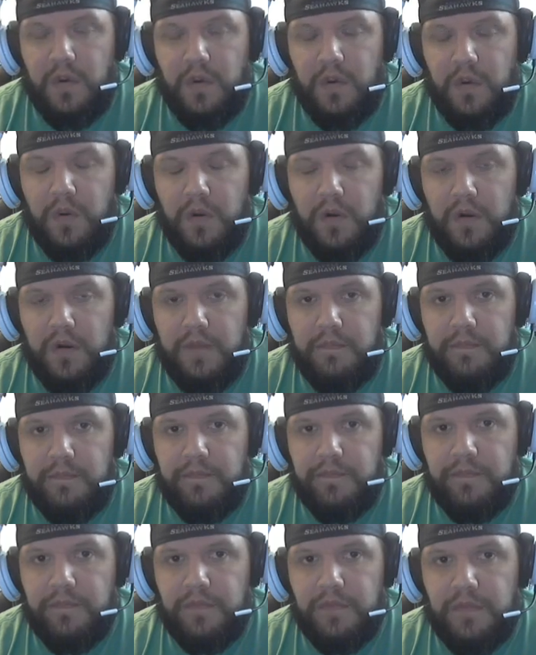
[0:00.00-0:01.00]

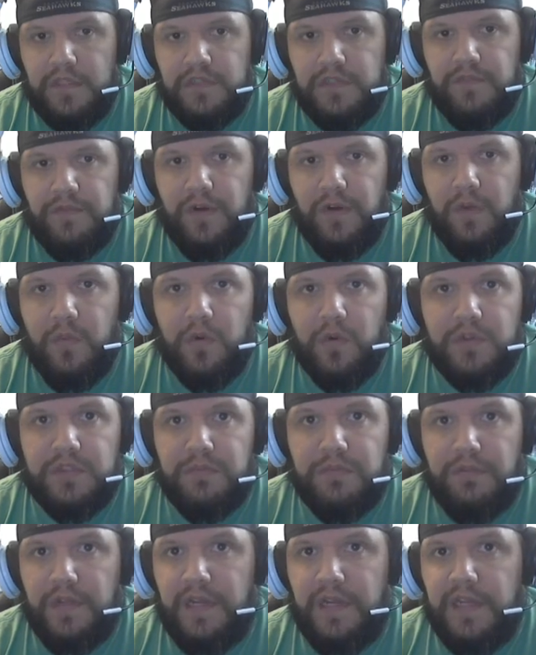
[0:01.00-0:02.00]
Legionfall war
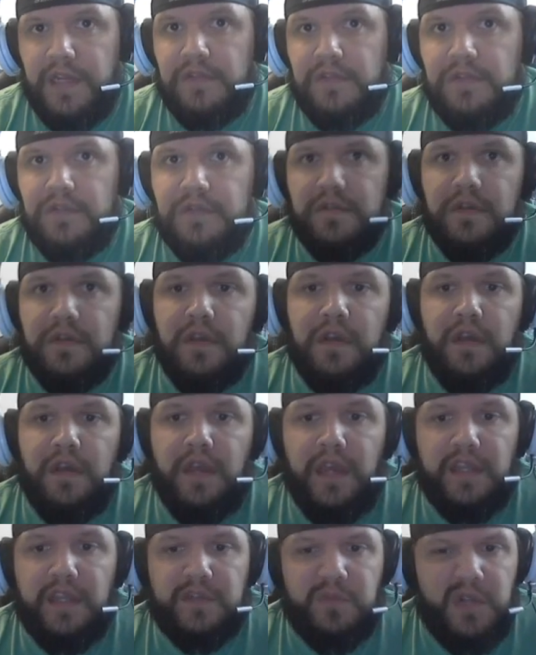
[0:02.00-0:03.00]
supplies,
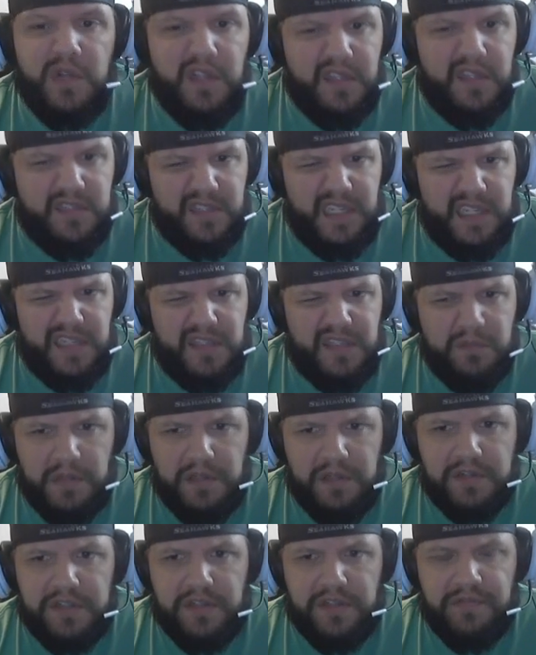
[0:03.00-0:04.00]
as well as like some
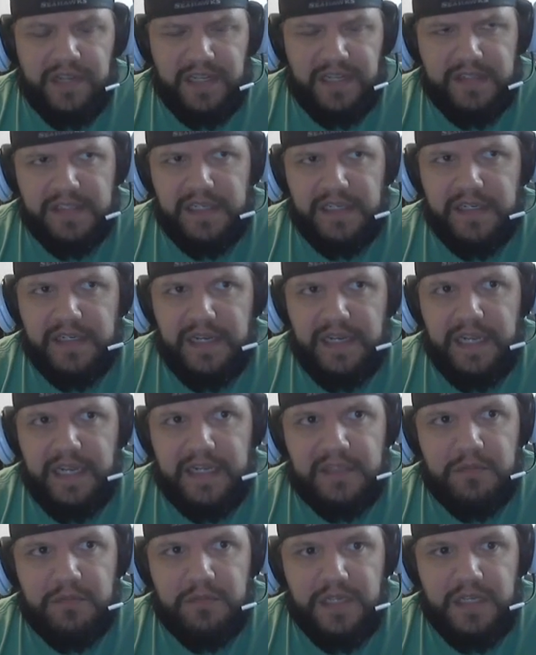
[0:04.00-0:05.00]
other stuff like a
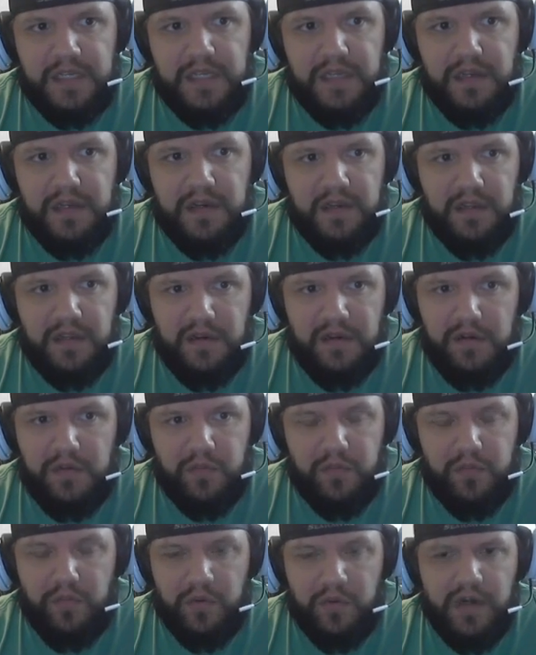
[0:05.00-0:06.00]
Centinax beacon and
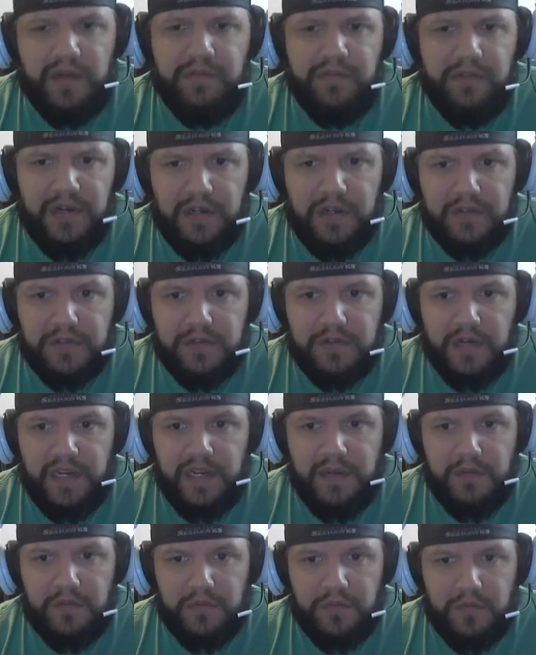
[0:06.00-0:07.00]
whatever else, right?